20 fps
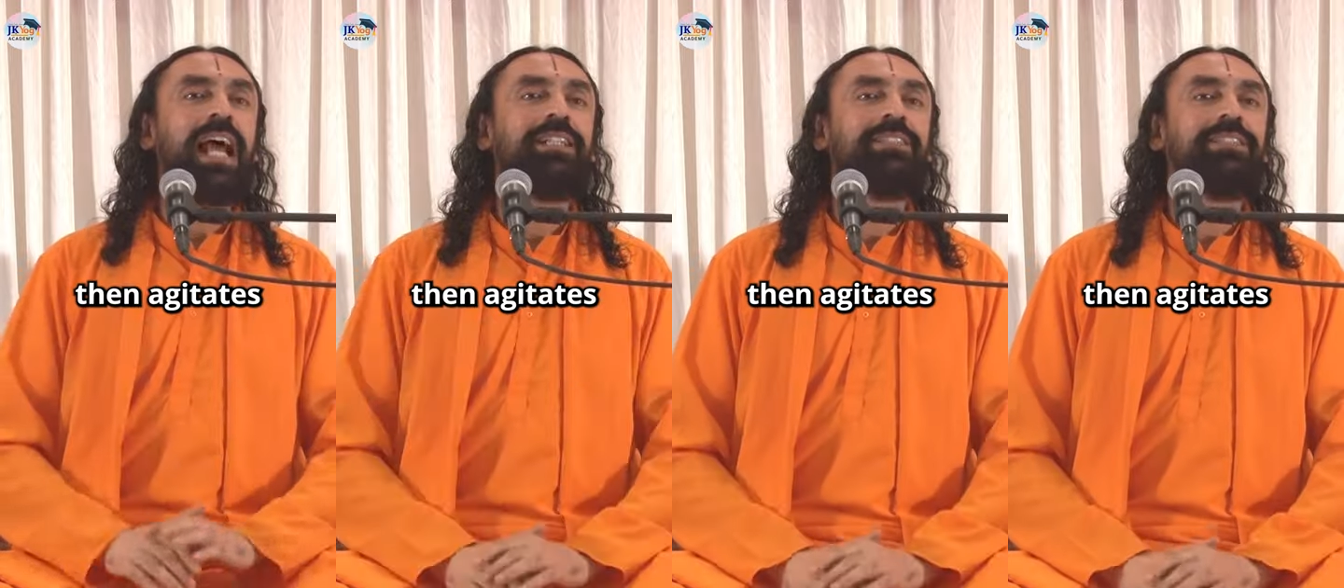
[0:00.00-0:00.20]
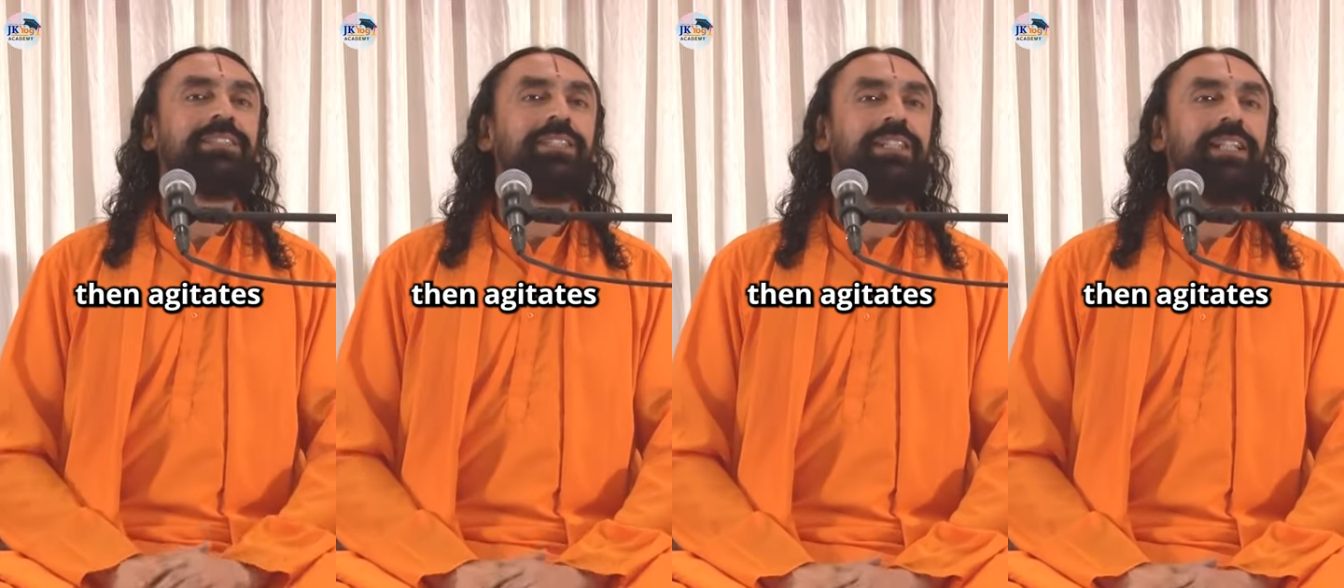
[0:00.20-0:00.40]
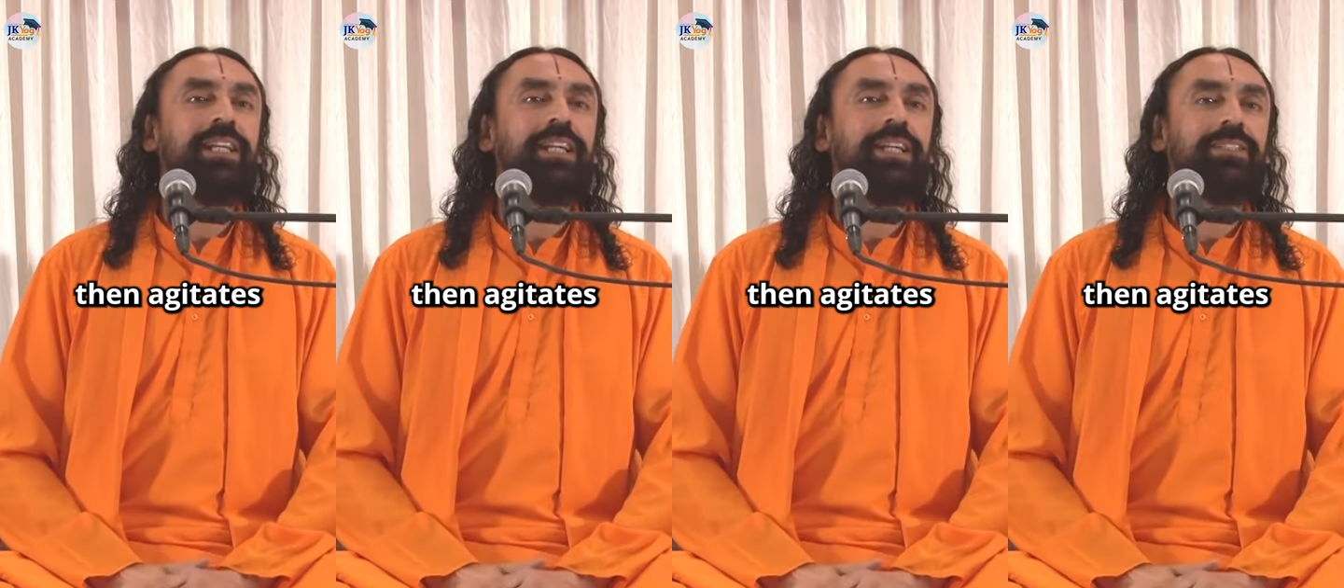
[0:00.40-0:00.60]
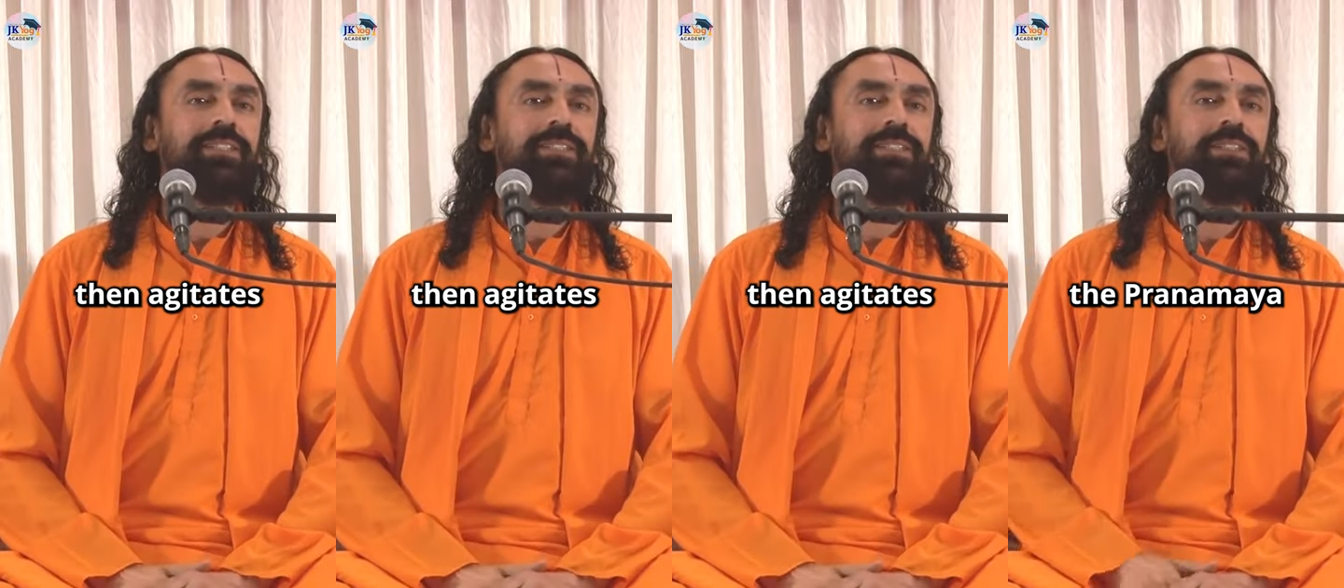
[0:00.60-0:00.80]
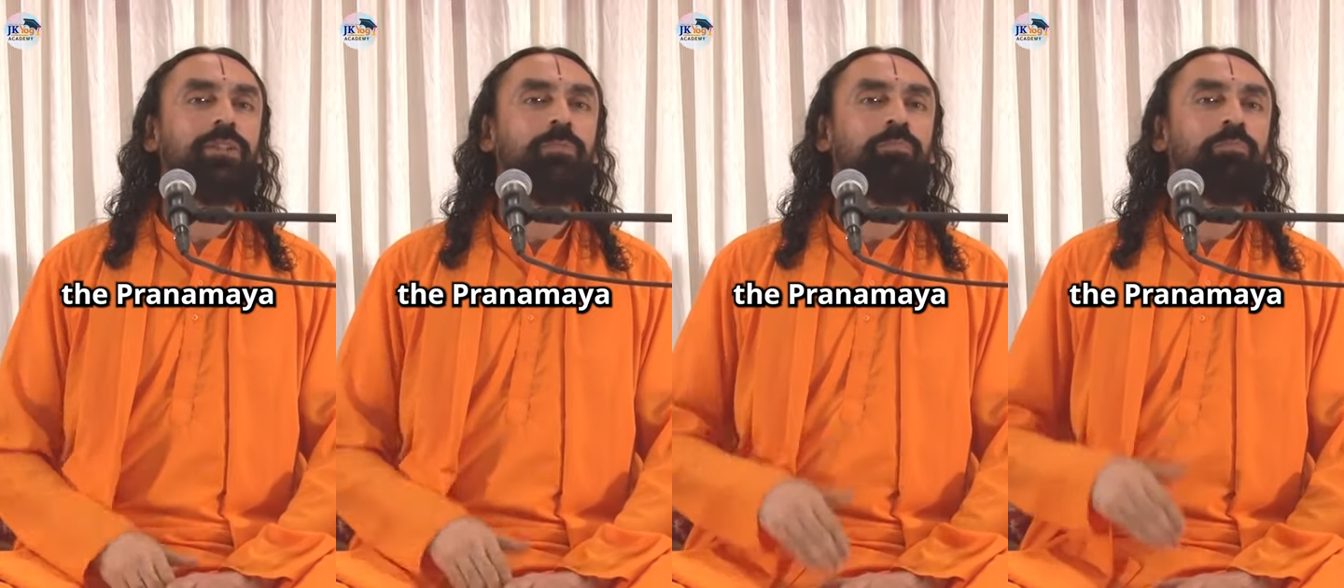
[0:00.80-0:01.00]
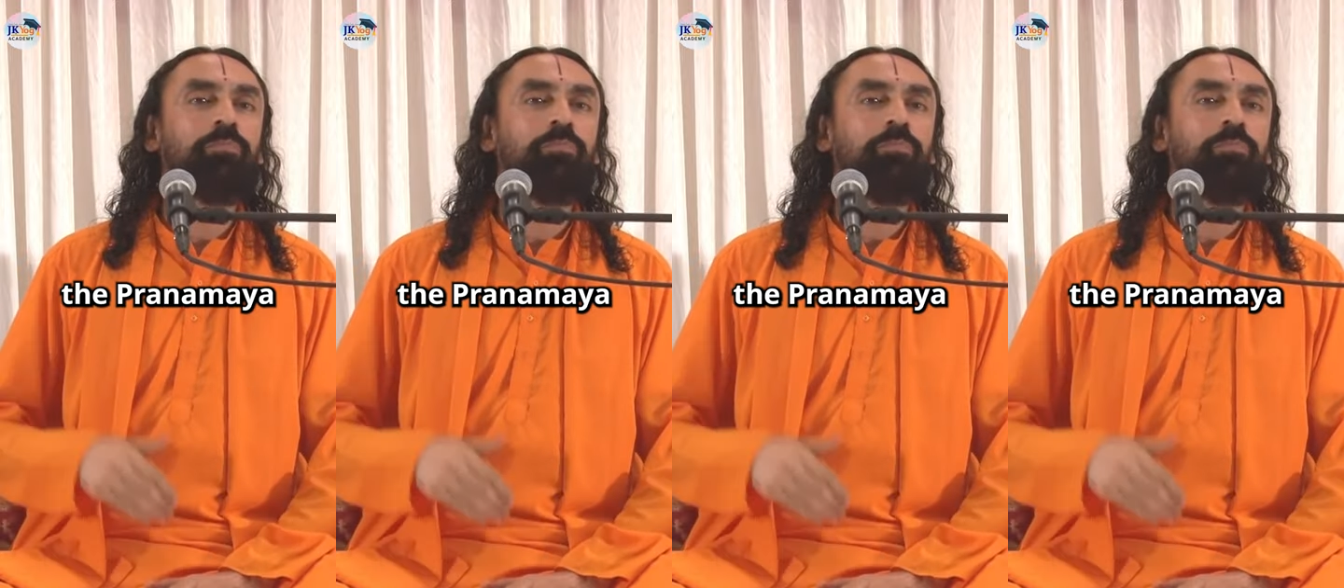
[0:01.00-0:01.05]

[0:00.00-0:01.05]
agitates the